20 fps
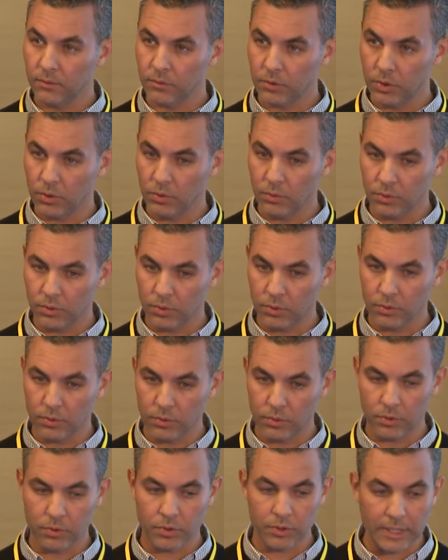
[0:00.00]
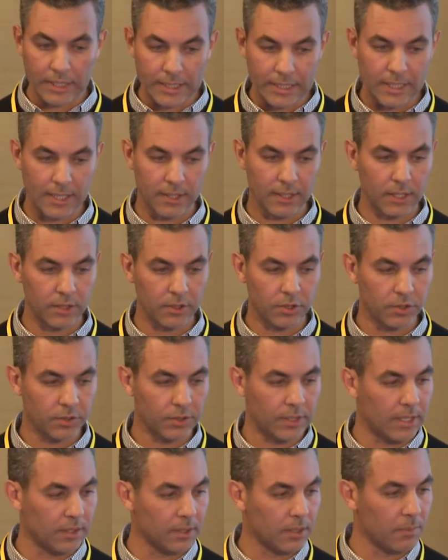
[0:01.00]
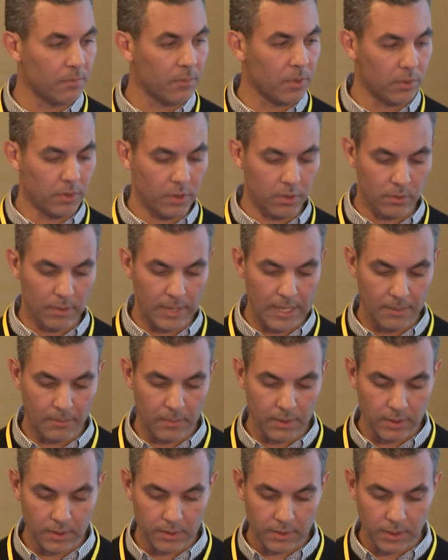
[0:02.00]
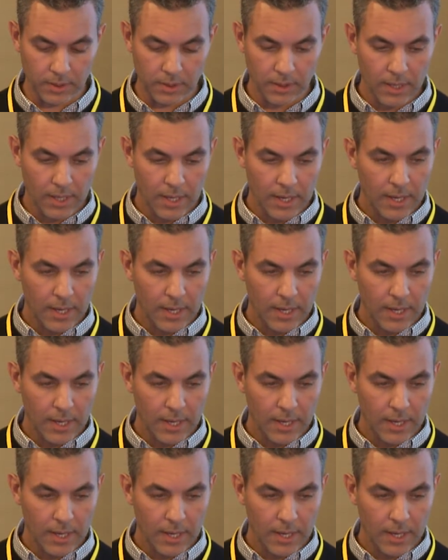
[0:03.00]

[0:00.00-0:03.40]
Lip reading: to study and understand component reliability.